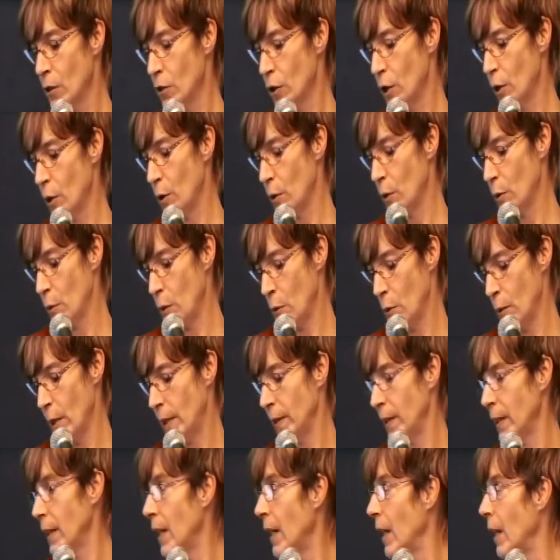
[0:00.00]
So
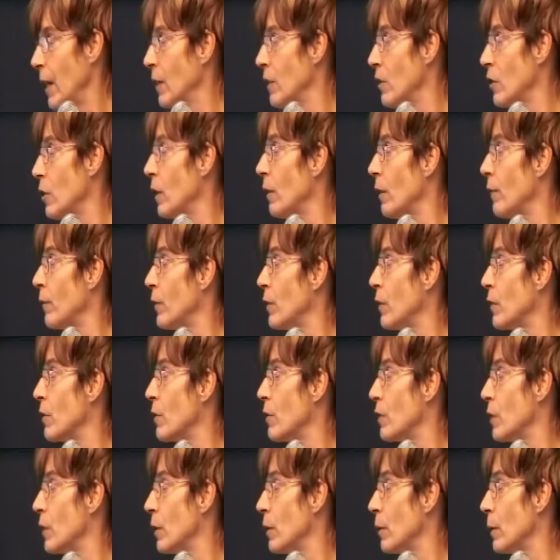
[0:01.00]
what the cage
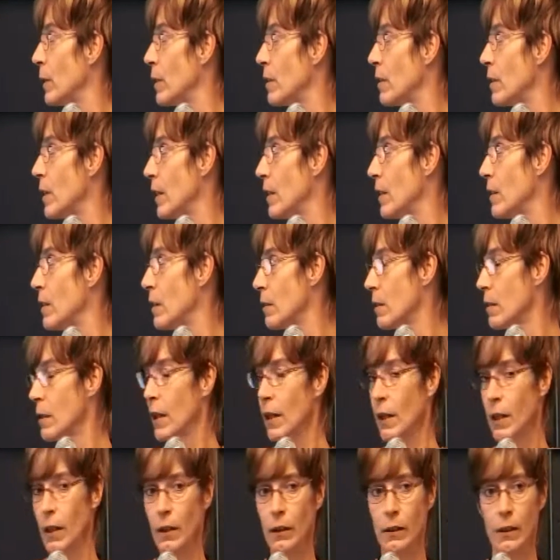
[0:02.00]
lifters do is they just
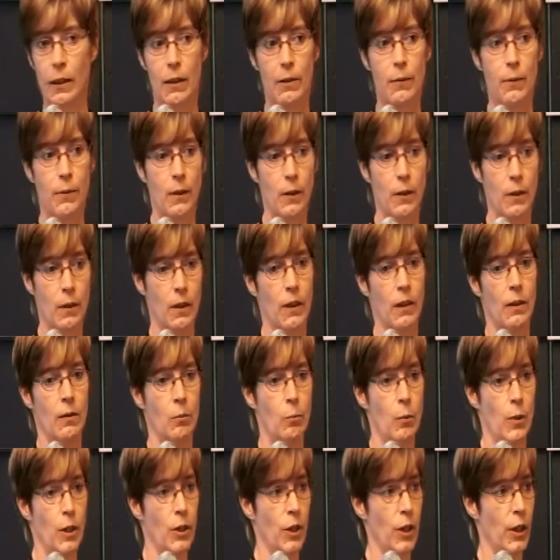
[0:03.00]
lift
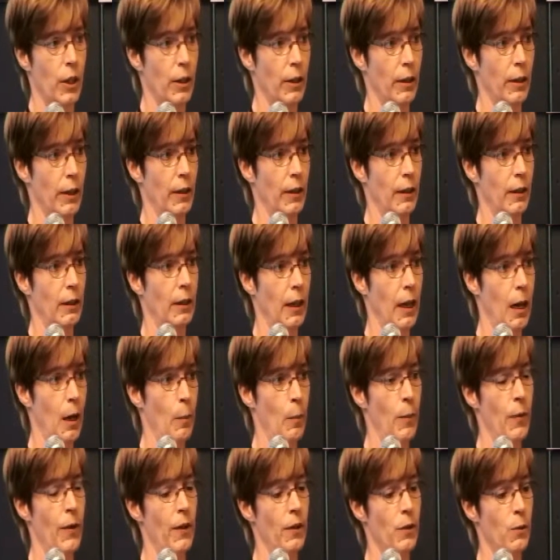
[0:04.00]
the material
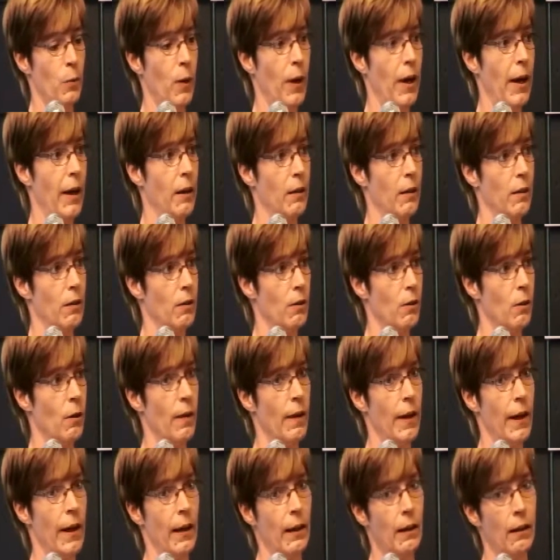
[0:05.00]
up this way
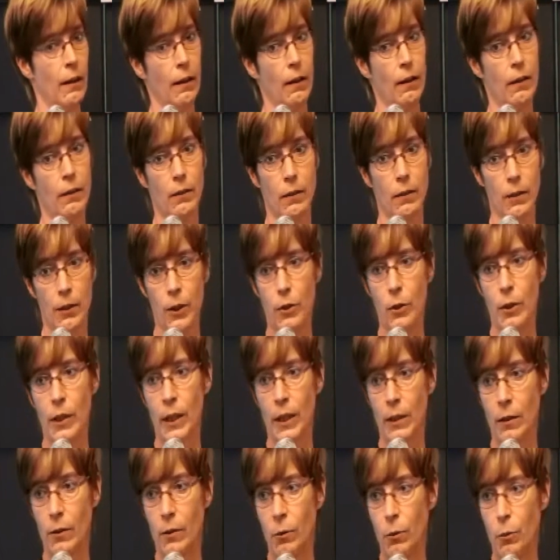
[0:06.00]
so that you
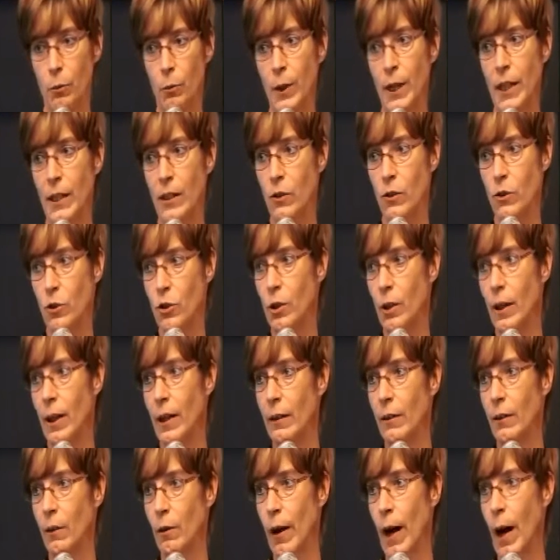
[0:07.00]
can reach
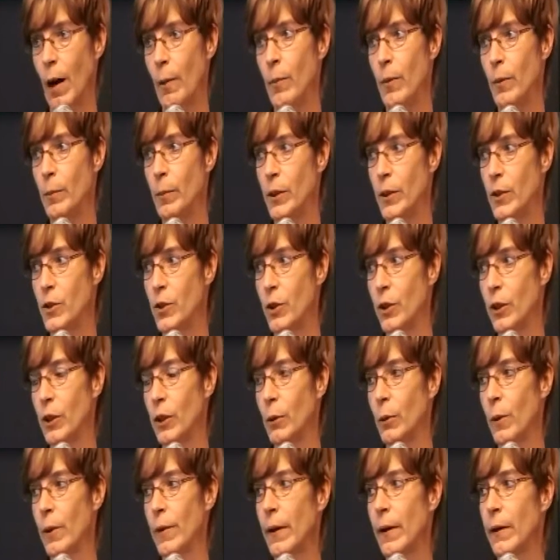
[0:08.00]
and grab the
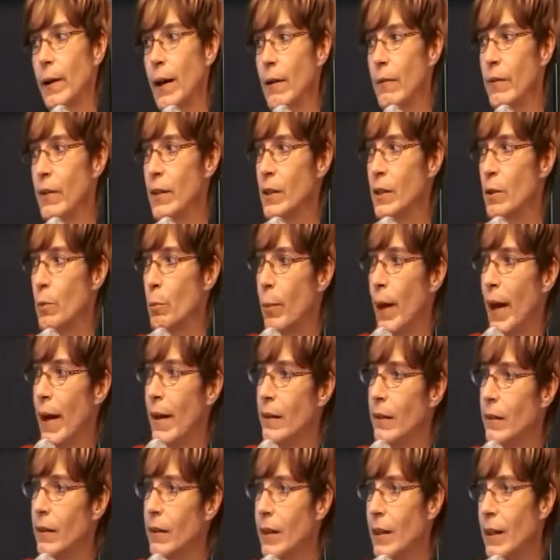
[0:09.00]
material without having to
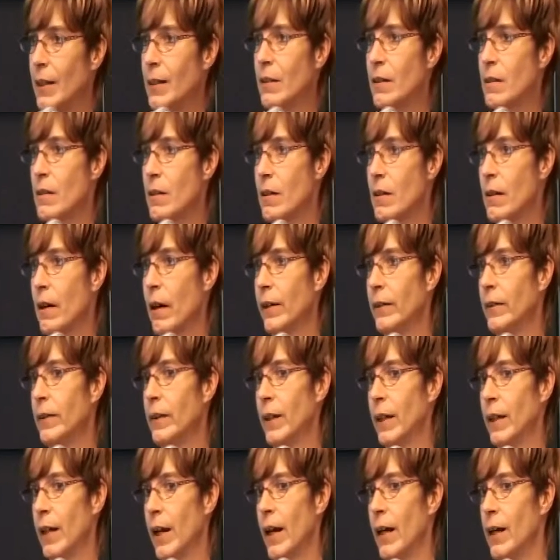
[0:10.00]
bend
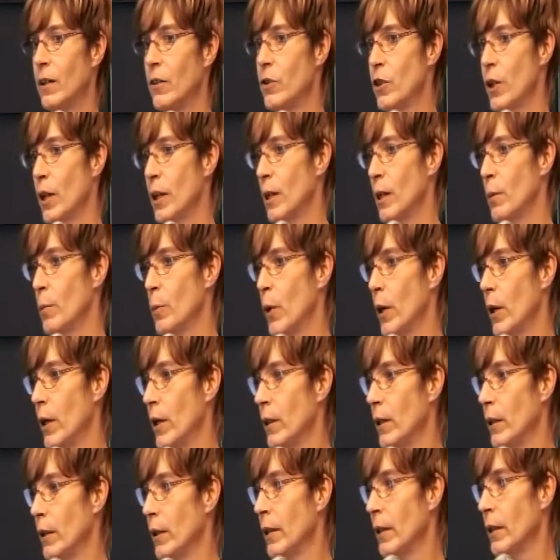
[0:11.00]
inside the cage
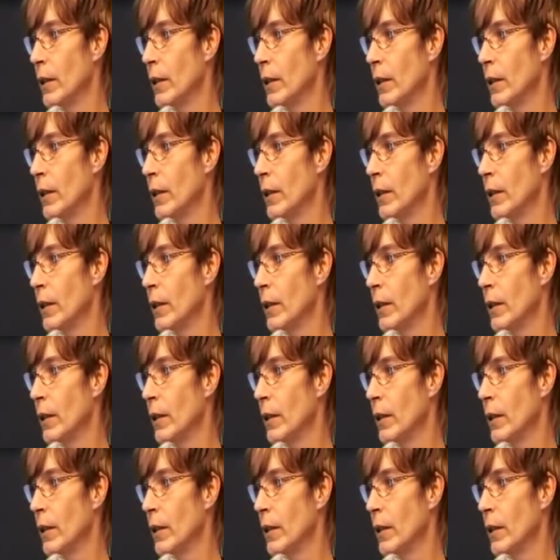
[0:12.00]
anymore.